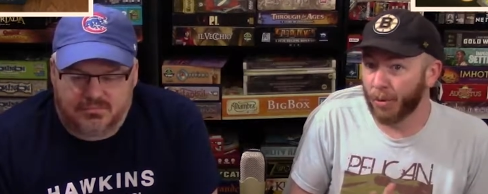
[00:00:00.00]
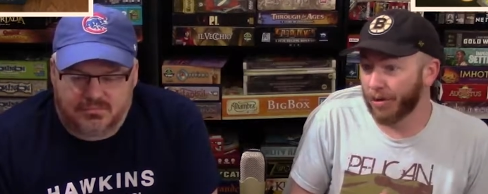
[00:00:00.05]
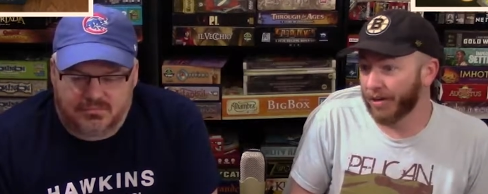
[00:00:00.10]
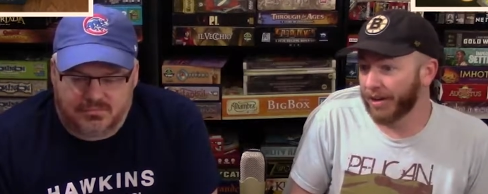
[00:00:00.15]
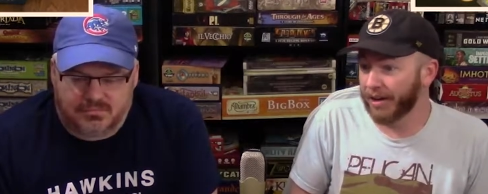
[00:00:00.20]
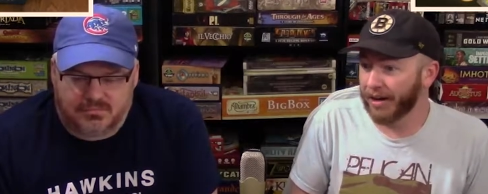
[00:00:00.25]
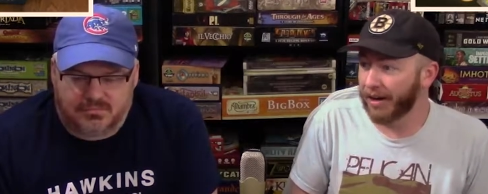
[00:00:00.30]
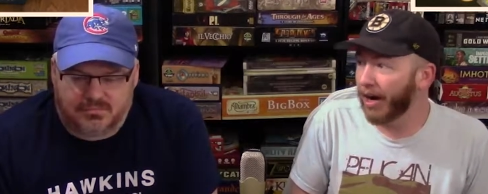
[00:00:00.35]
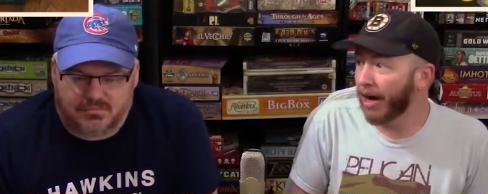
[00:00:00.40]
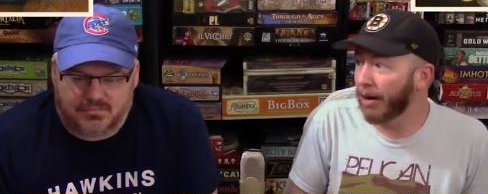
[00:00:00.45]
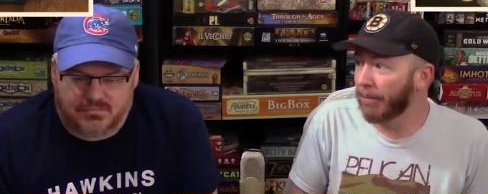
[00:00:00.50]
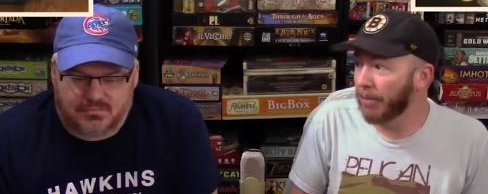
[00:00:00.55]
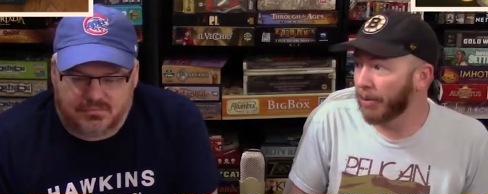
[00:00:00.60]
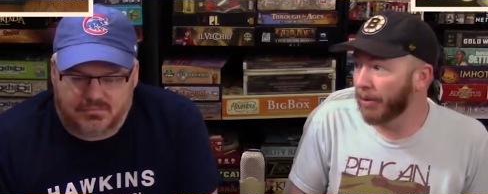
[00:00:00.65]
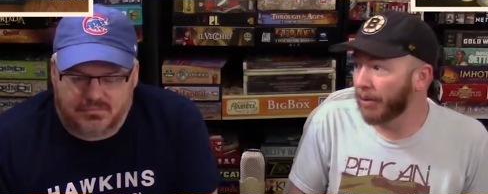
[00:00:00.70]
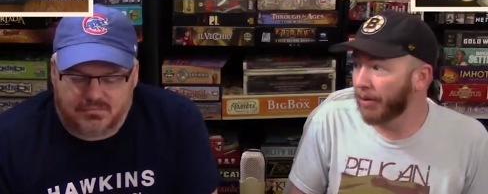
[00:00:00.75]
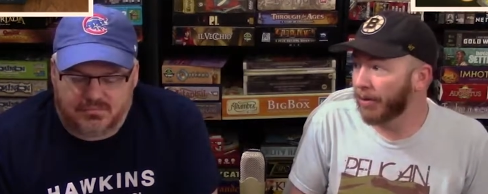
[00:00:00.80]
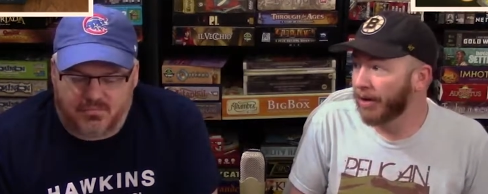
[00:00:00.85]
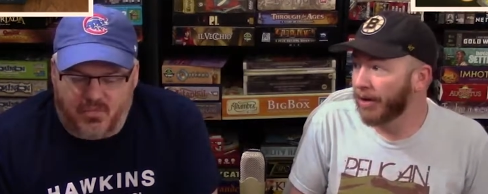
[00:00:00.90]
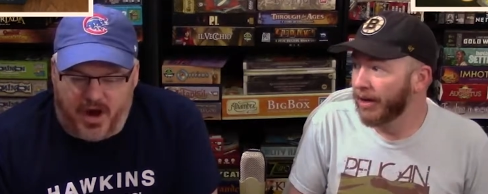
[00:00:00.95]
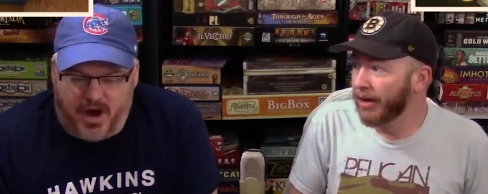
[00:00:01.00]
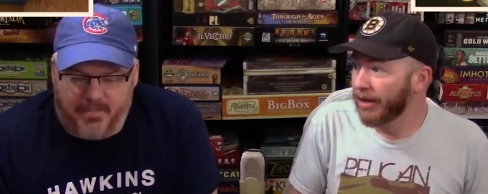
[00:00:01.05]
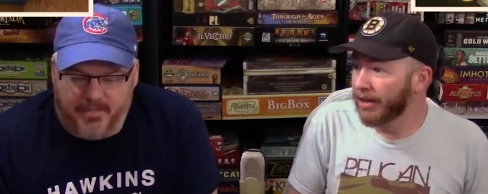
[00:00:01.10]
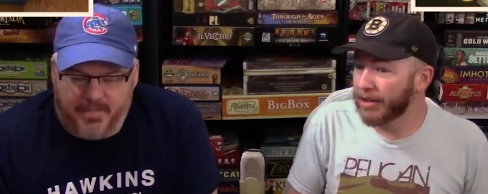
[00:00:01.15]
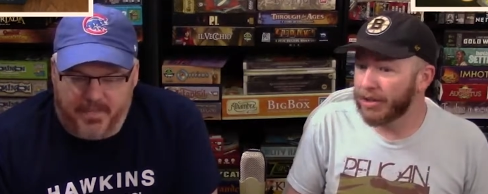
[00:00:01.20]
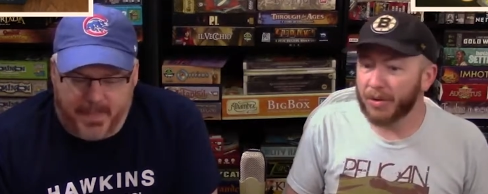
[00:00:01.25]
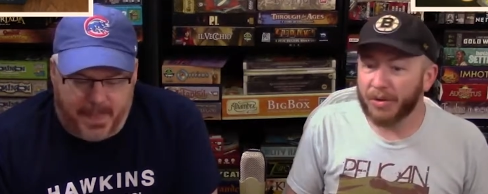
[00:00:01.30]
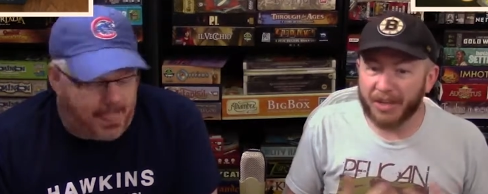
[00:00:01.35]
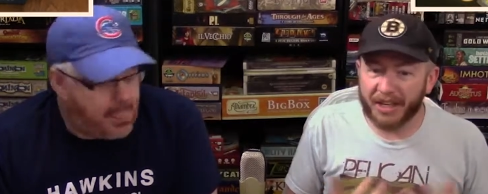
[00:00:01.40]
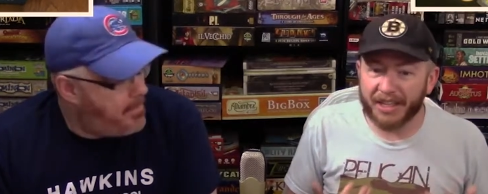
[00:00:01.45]
Speaker 1: more than a couple. Right.
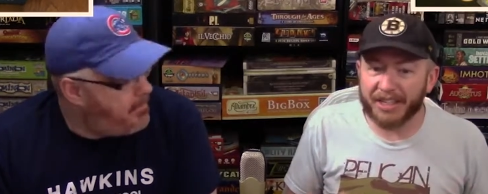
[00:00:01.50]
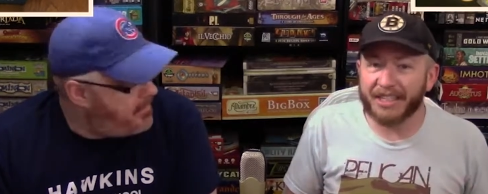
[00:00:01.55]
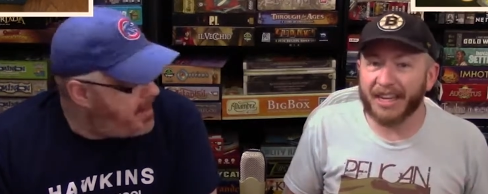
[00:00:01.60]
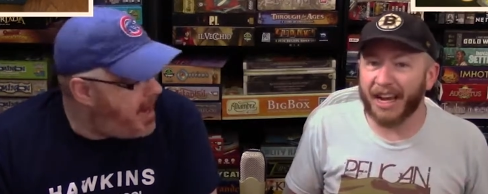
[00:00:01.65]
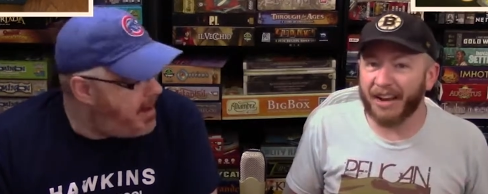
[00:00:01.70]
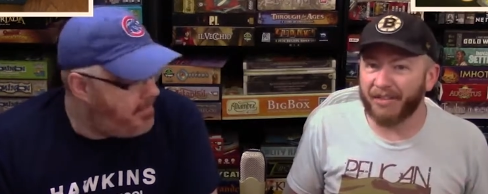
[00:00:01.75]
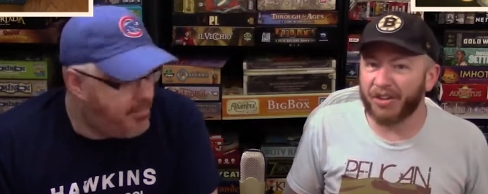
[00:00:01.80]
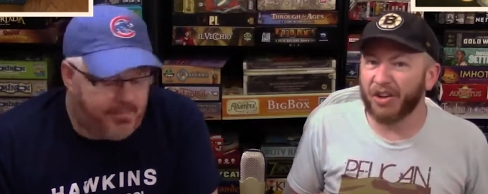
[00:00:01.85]
So it does yeah.